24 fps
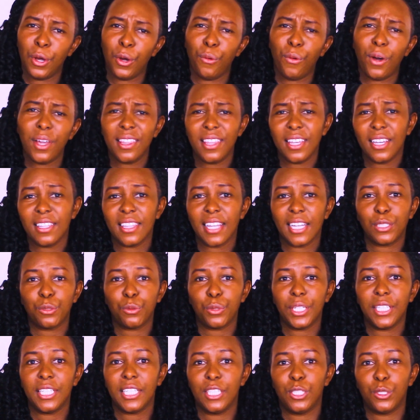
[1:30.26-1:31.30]
One thing that
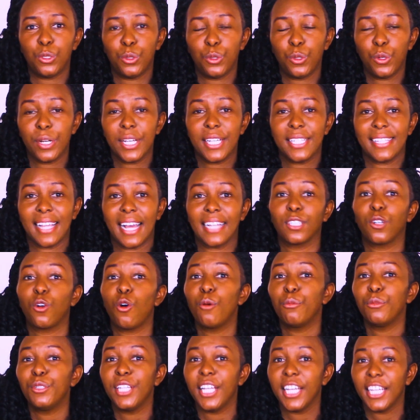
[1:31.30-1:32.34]
we need to know is that
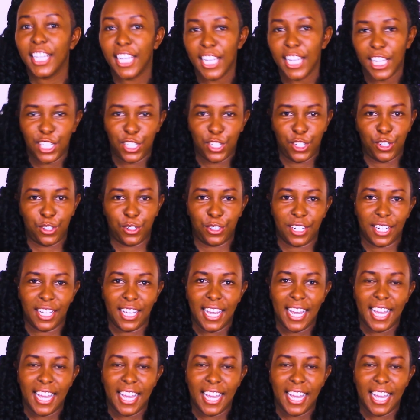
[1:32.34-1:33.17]
communication